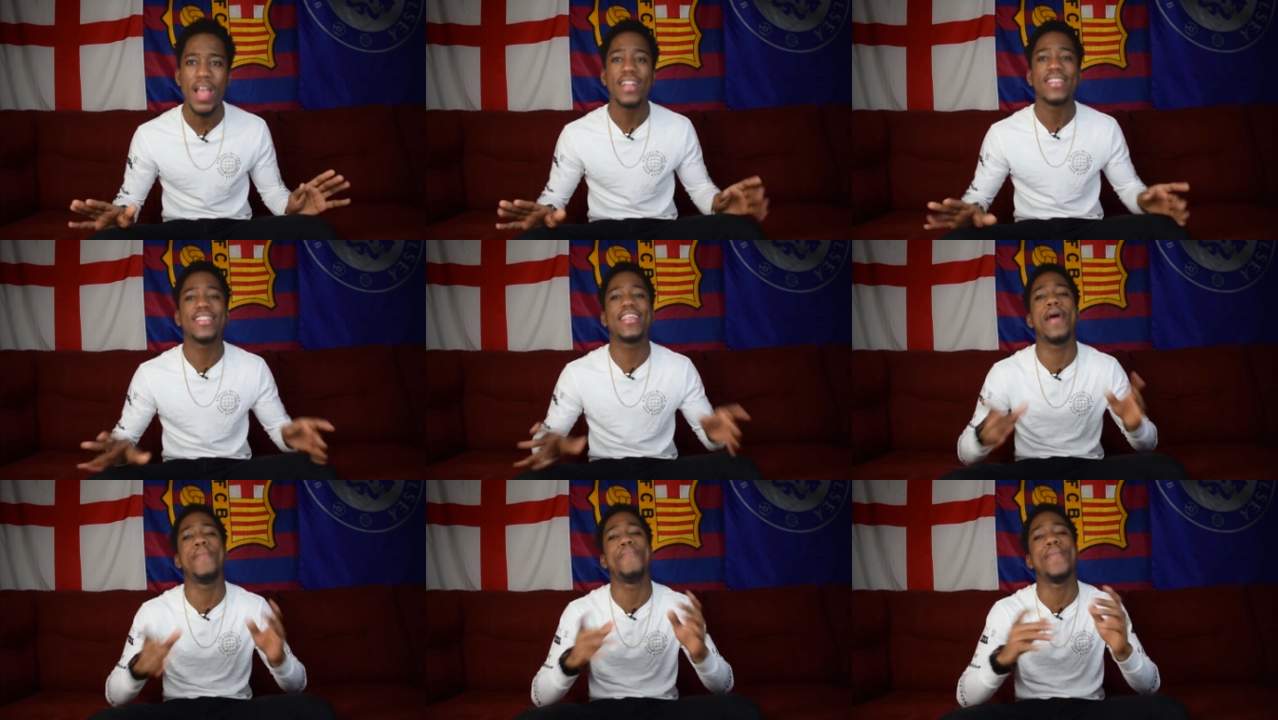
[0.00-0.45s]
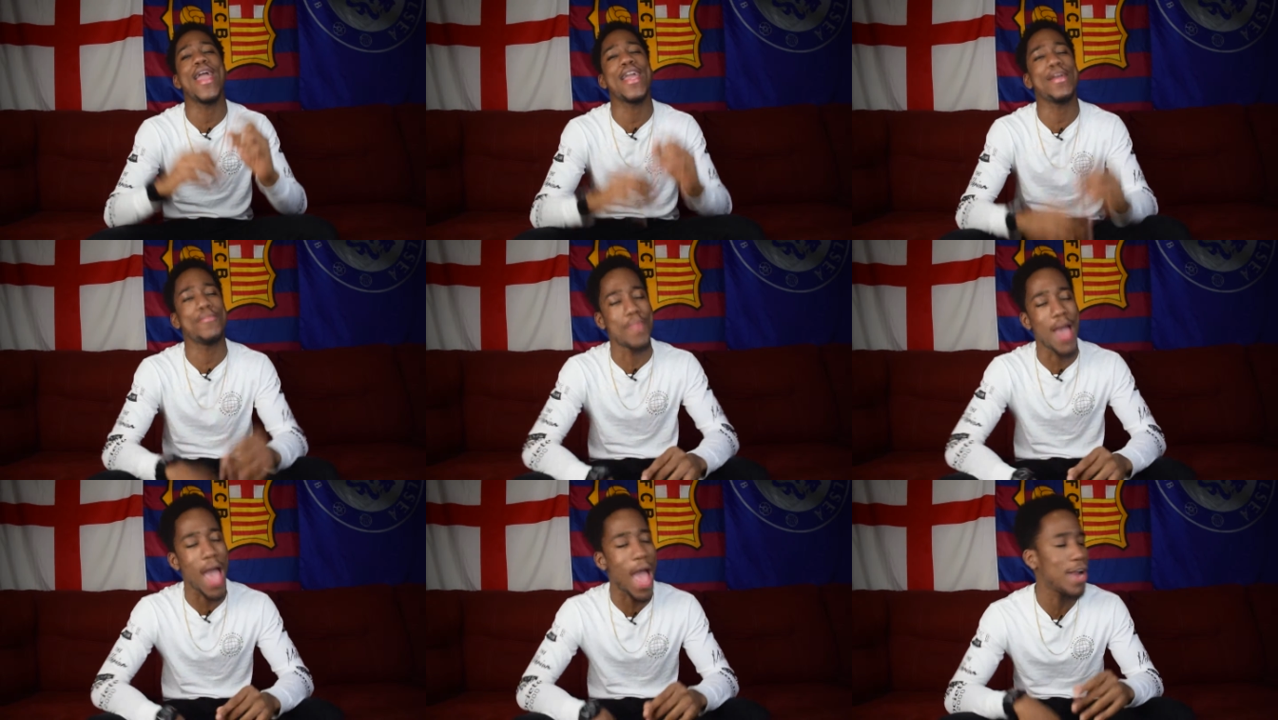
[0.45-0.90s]
To
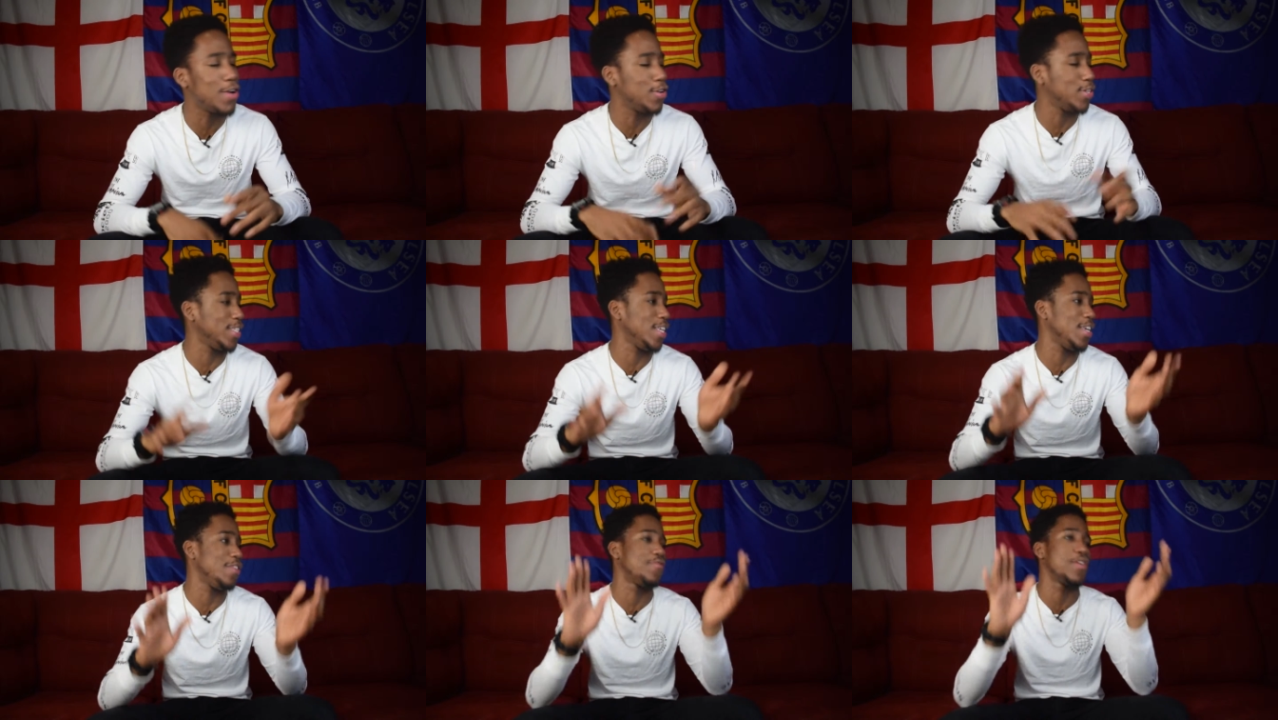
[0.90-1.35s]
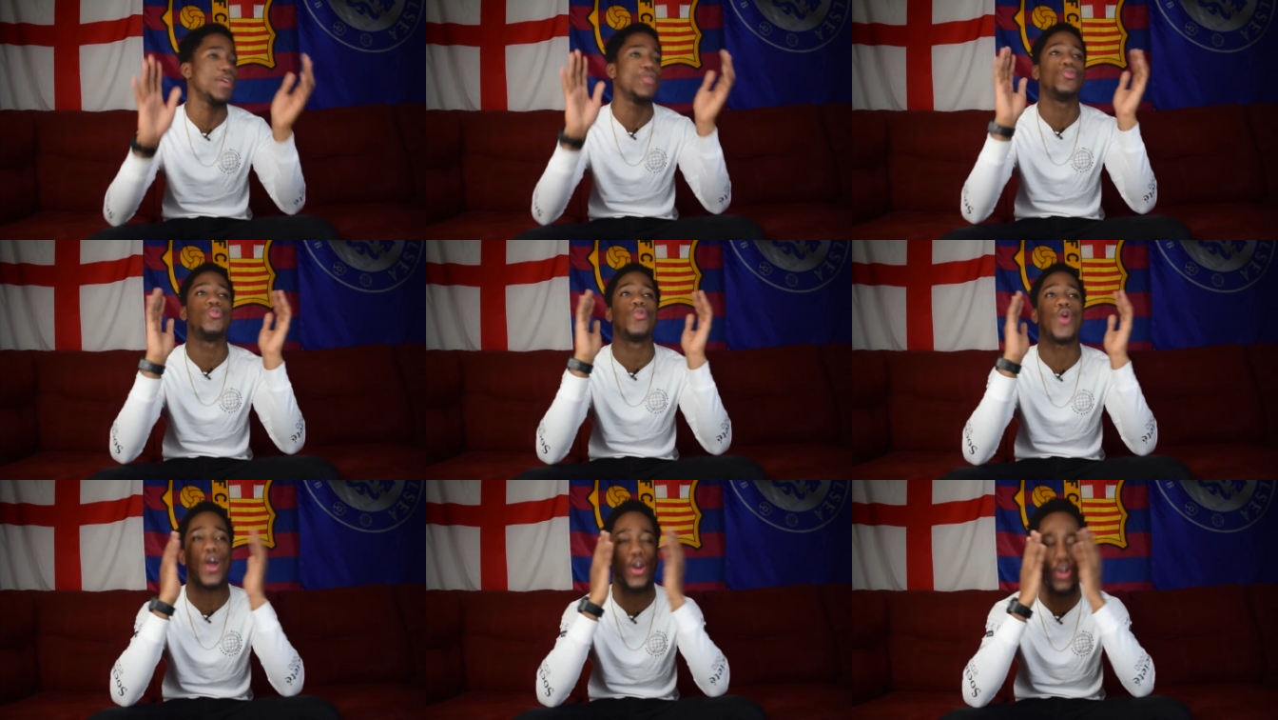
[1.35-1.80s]
make matters
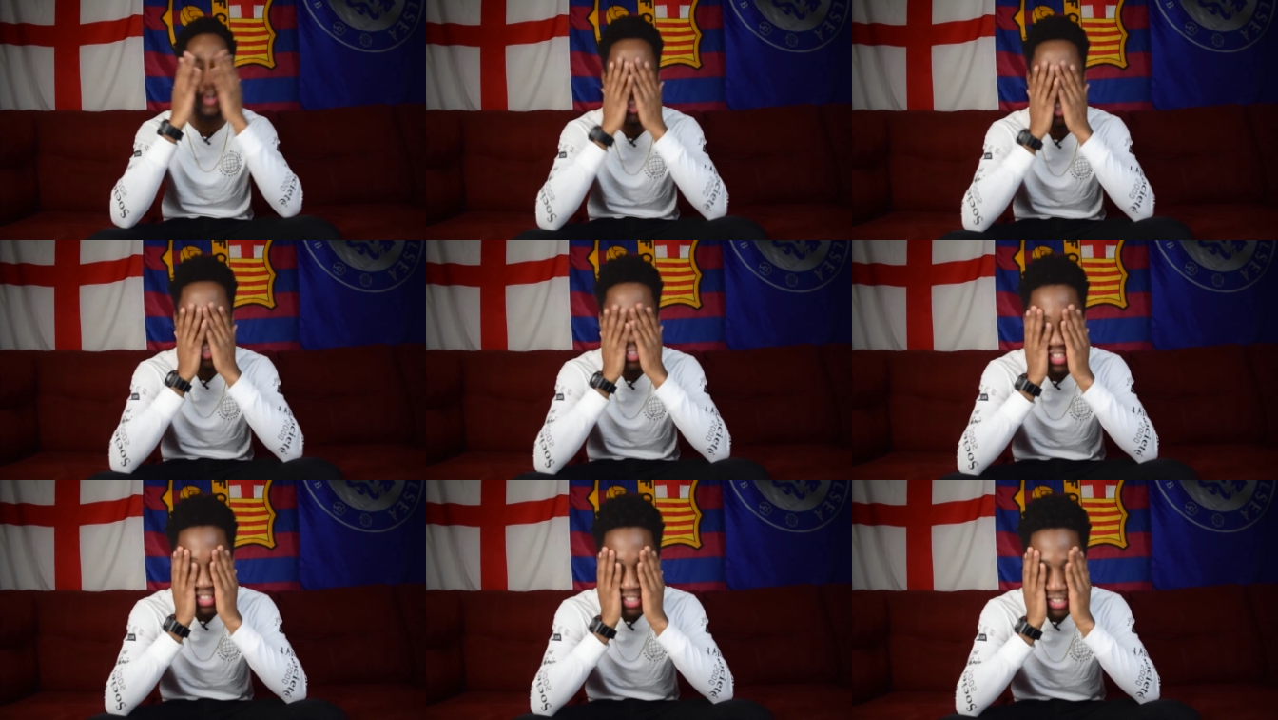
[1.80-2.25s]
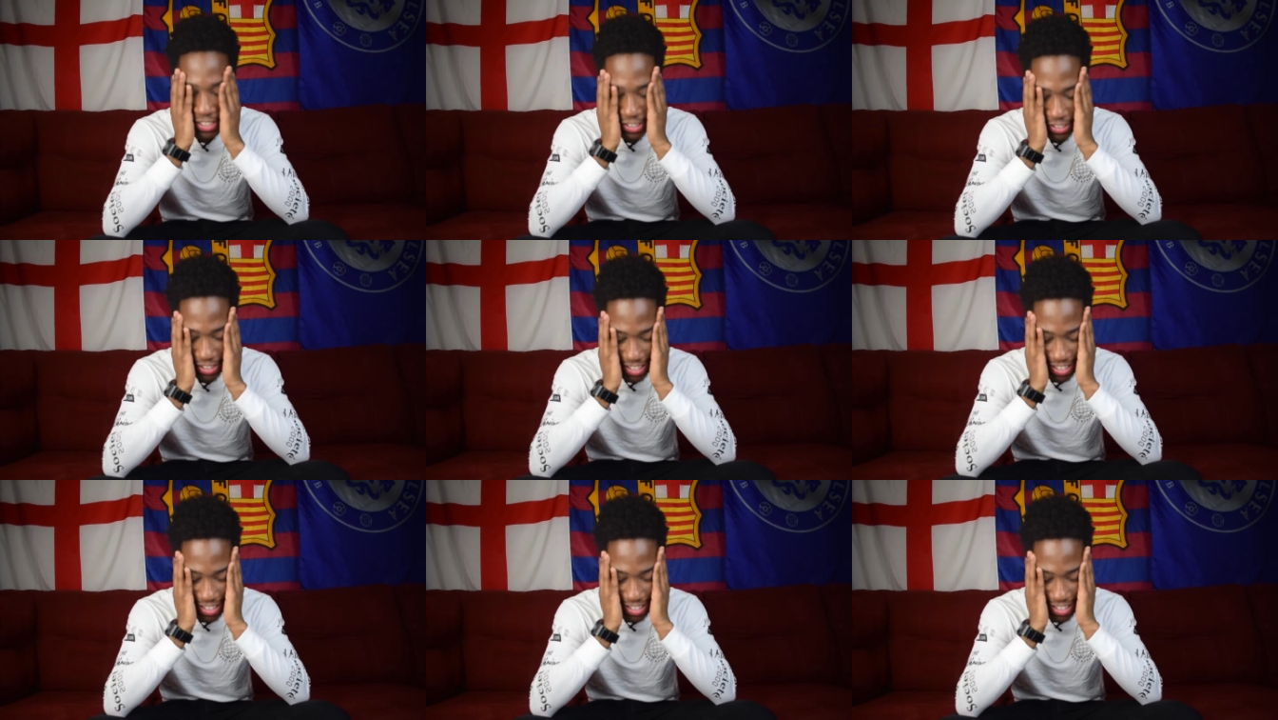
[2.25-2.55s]
even worse,